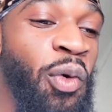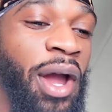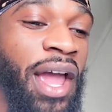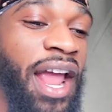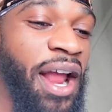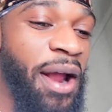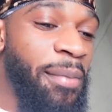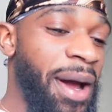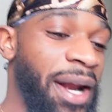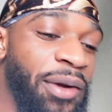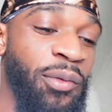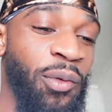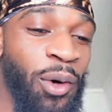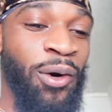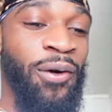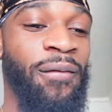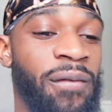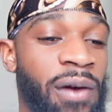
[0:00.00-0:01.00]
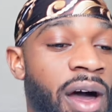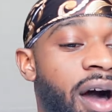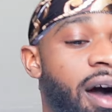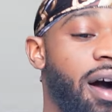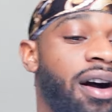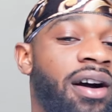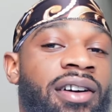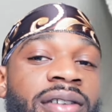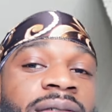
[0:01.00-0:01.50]
everybody wanna
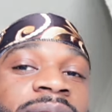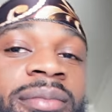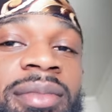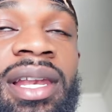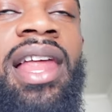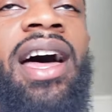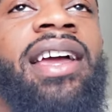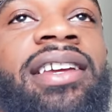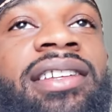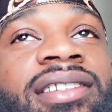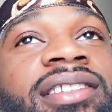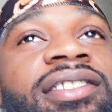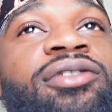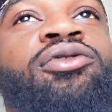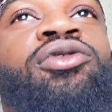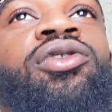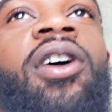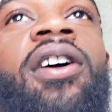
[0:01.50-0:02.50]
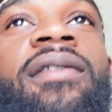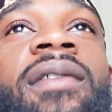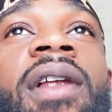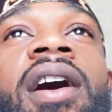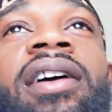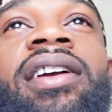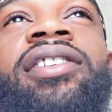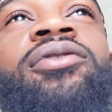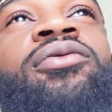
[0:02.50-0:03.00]
vlog, but like, you start
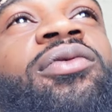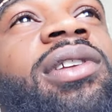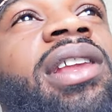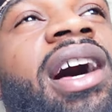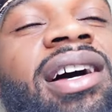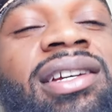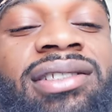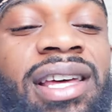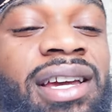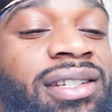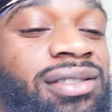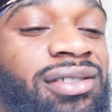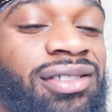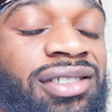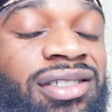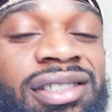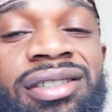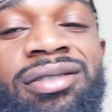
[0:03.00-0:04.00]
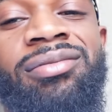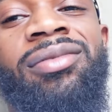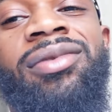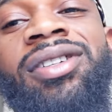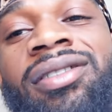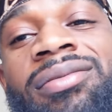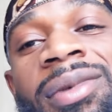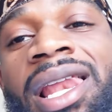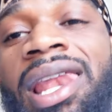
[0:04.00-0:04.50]
vlogging, you realize like, shit,
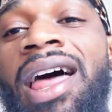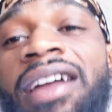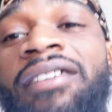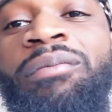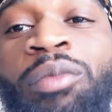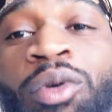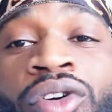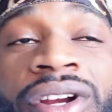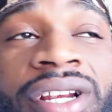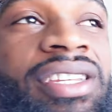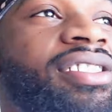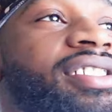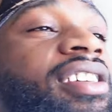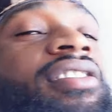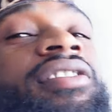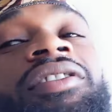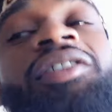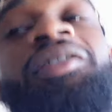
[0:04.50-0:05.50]
boy, my life boring as hell.